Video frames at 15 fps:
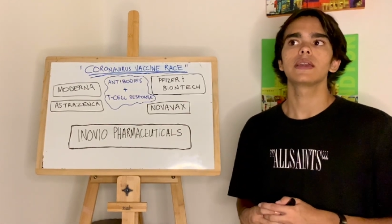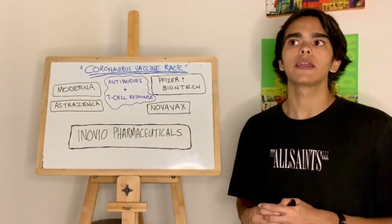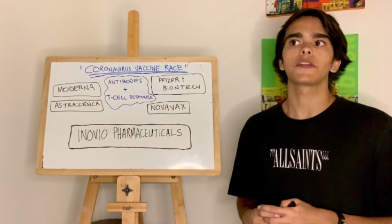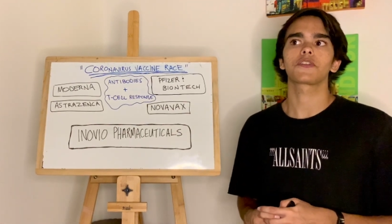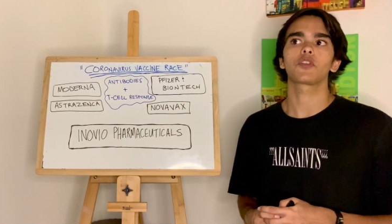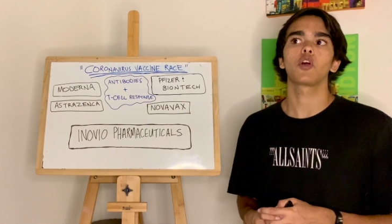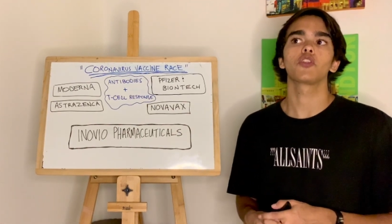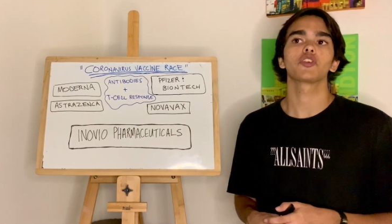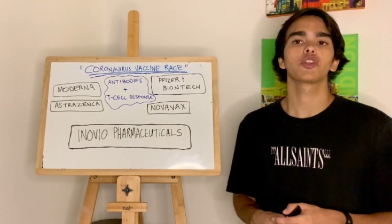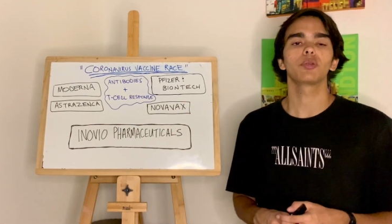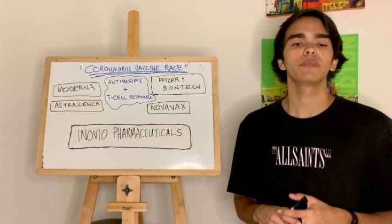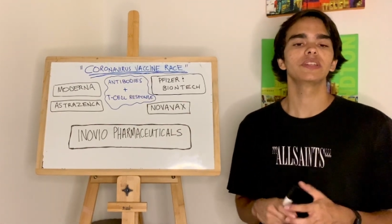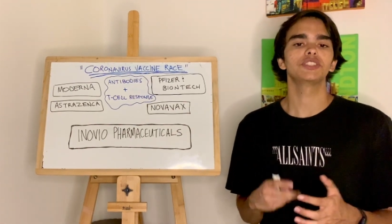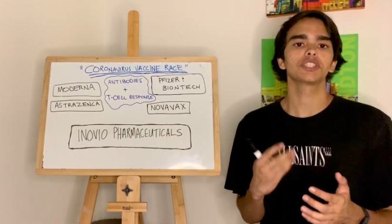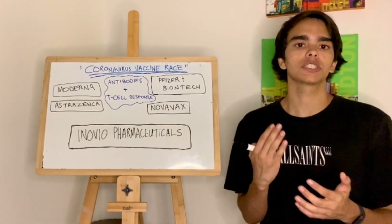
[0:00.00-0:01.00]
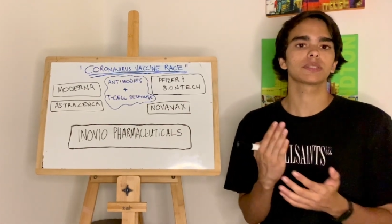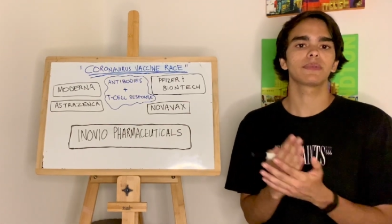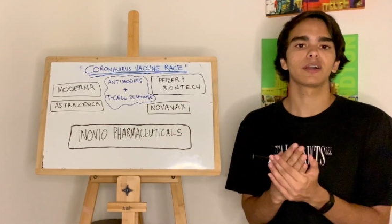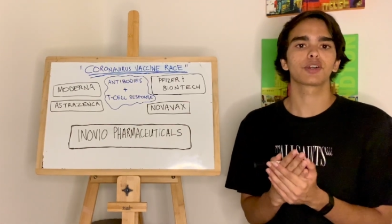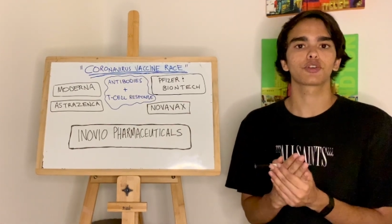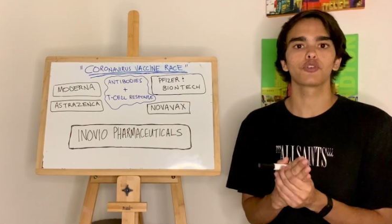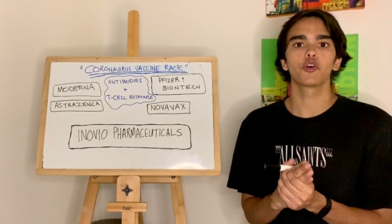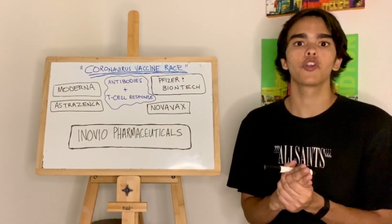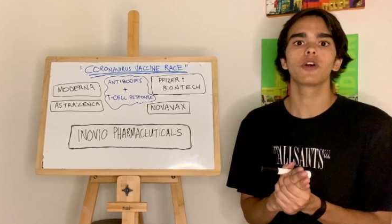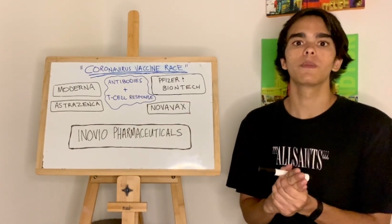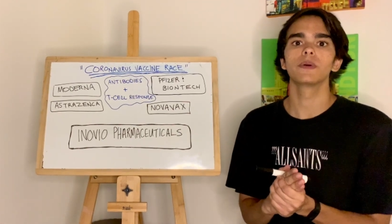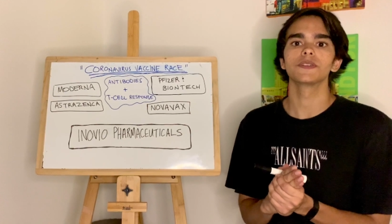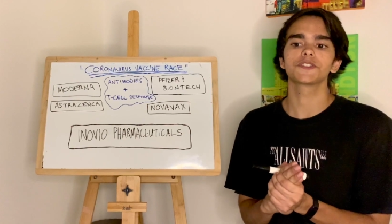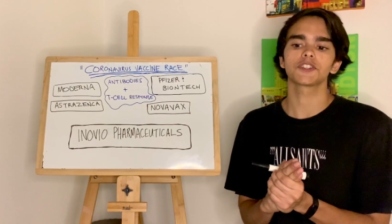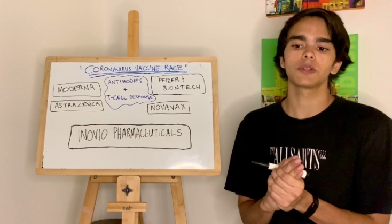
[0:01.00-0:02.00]
it's not only going to be just about corona,
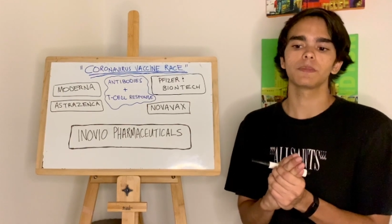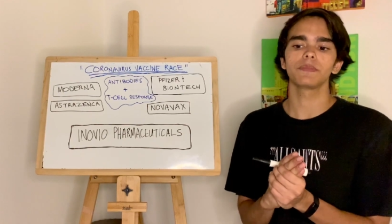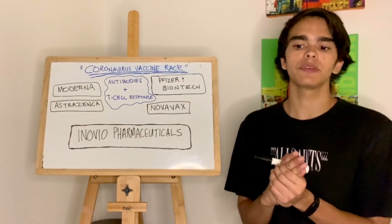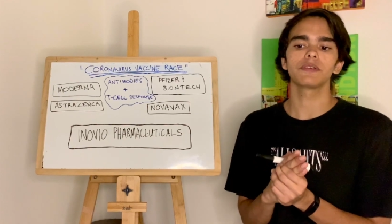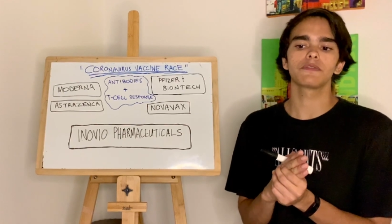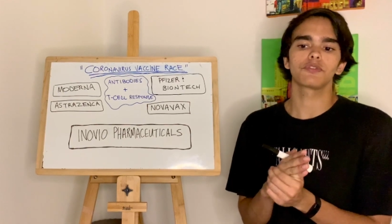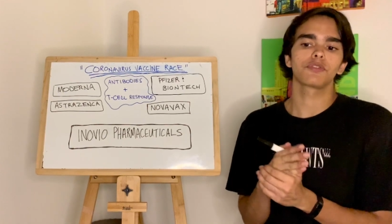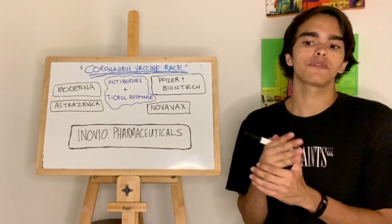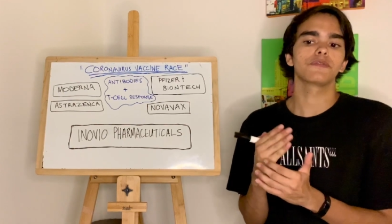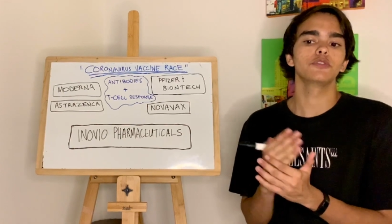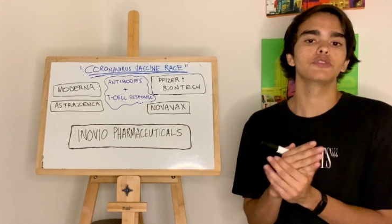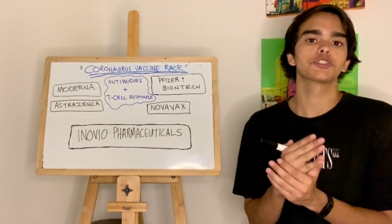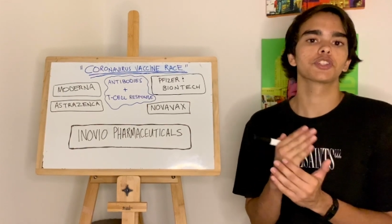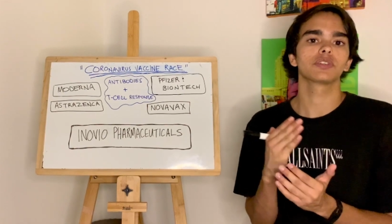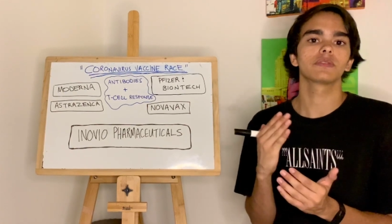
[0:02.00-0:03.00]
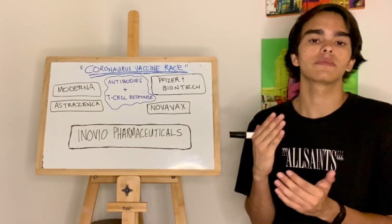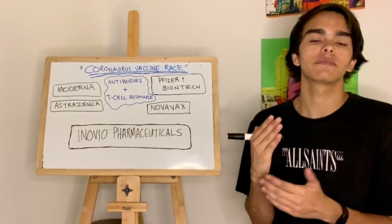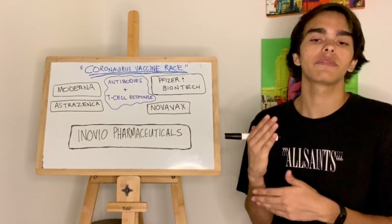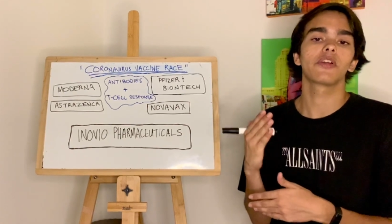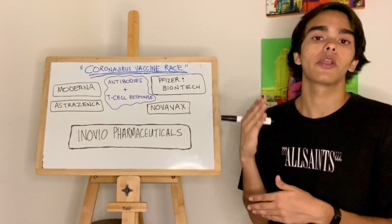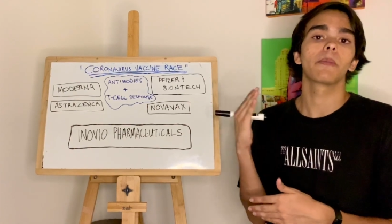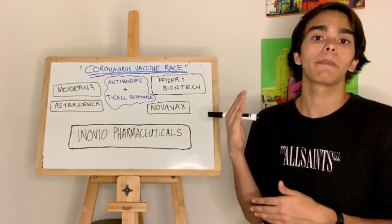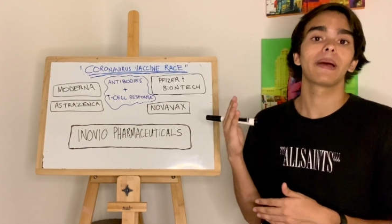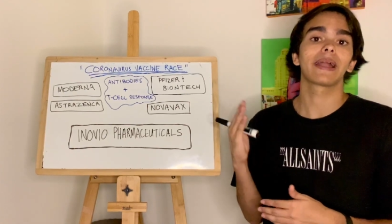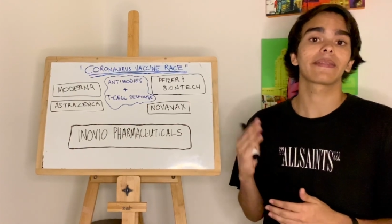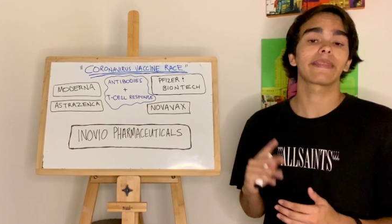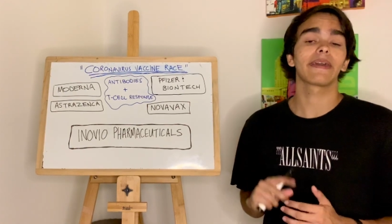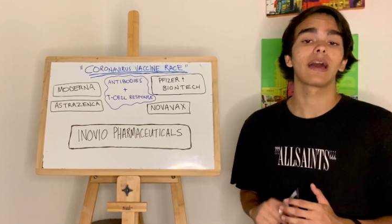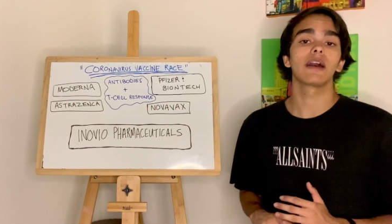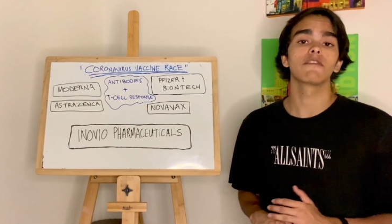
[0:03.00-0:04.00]
but it's going to be for the future, their
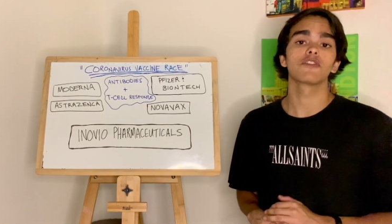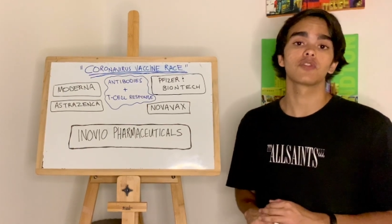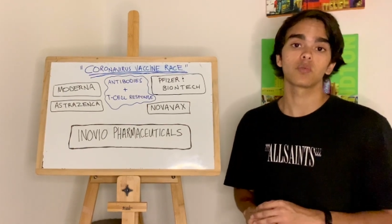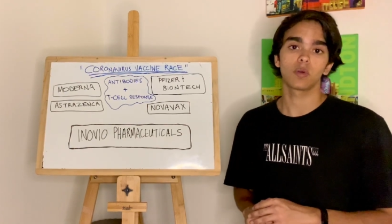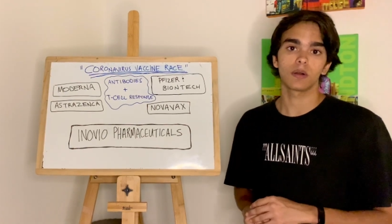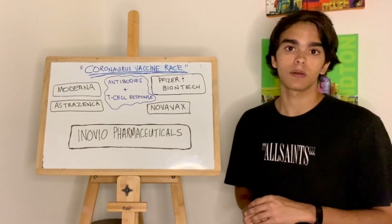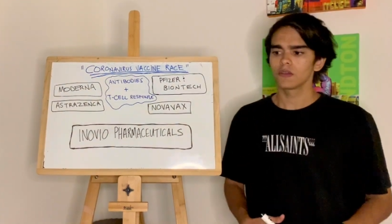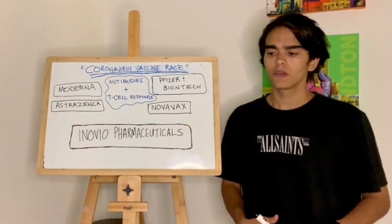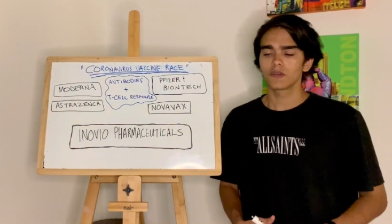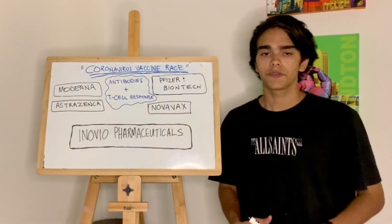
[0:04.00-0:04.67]
impact they have as well.